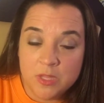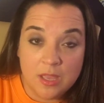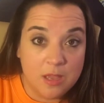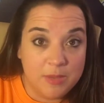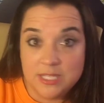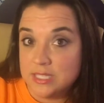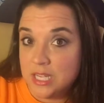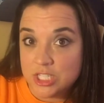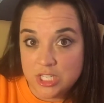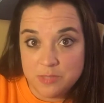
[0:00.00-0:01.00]
I did
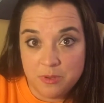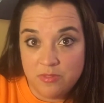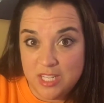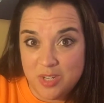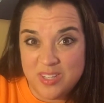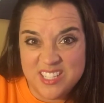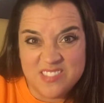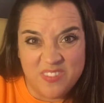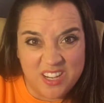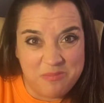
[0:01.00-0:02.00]
not change my video, and it's
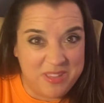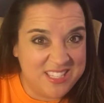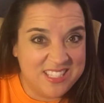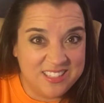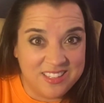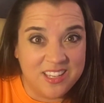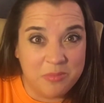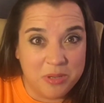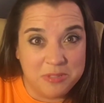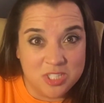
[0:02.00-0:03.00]
very basic. Like, I
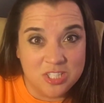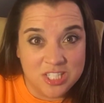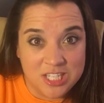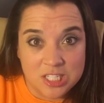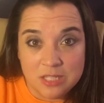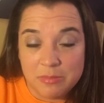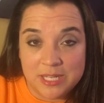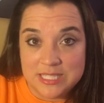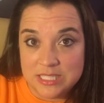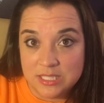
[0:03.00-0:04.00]
probably should change it, but
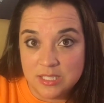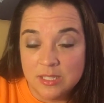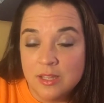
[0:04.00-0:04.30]
I didn't.